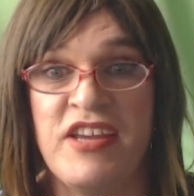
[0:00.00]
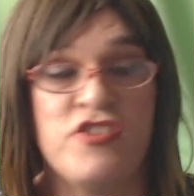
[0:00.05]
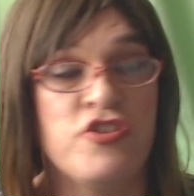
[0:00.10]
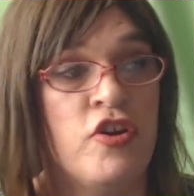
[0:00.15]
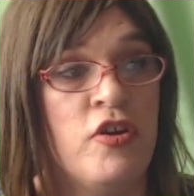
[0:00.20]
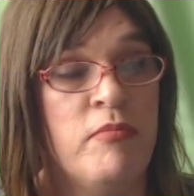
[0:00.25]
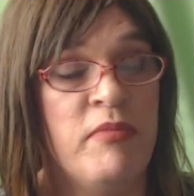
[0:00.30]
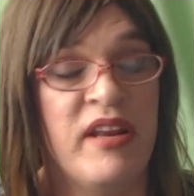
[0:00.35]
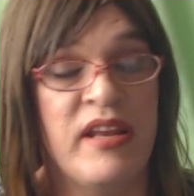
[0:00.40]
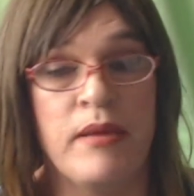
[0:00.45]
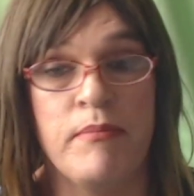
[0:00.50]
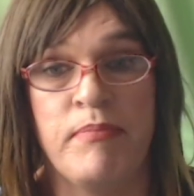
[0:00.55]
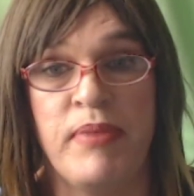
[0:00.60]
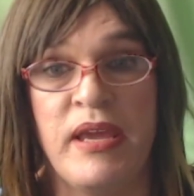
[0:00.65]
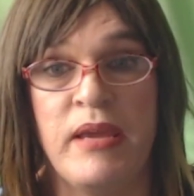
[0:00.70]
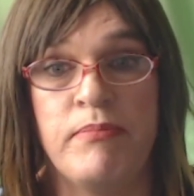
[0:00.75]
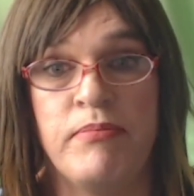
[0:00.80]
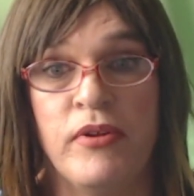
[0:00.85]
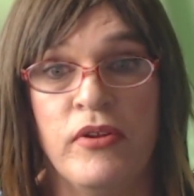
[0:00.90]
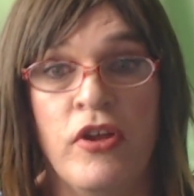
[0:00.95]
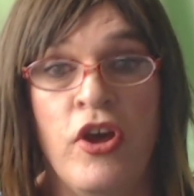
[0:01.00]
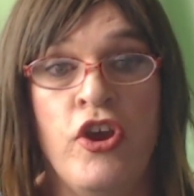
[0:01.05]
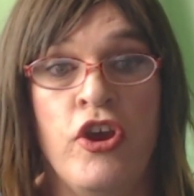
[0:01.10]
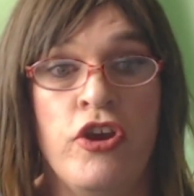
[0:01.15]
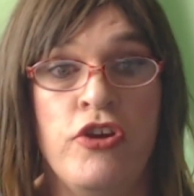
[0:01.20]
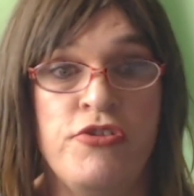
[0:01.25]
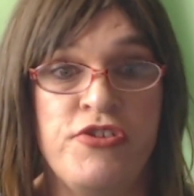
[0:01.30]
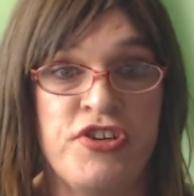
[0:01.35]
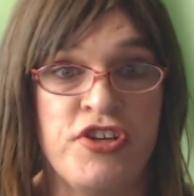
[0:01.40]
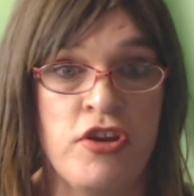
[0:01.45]
2 million people
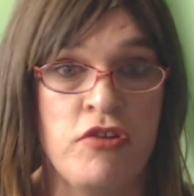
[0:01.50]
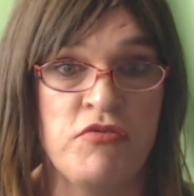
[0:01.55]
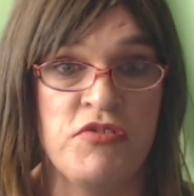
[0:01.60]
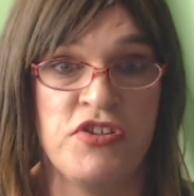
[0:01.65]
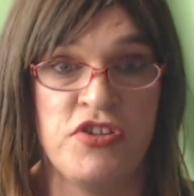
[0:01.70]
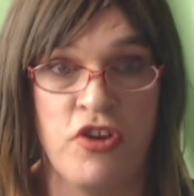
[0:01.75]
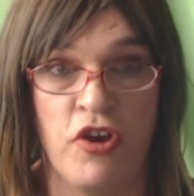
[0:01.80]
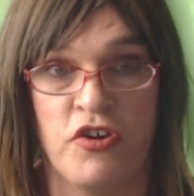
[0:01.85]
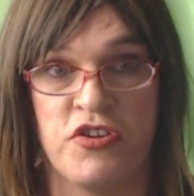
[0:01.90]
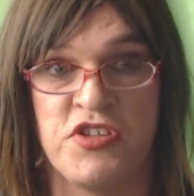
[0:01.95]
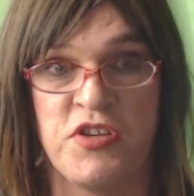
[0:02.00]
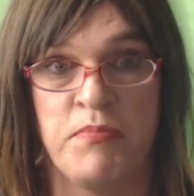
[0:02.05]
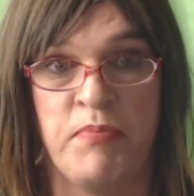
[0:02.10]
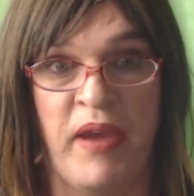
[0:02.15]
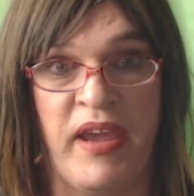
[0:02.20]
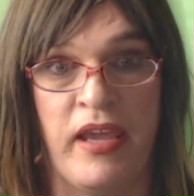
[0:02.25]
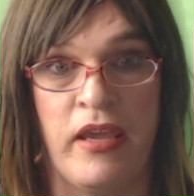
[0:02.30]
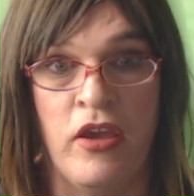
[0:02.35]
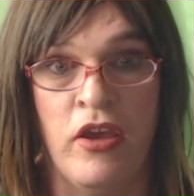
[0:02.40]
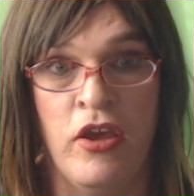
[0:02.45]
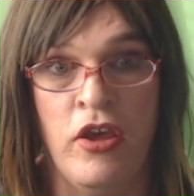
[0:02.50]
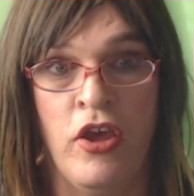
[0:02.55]
who choose not to pay,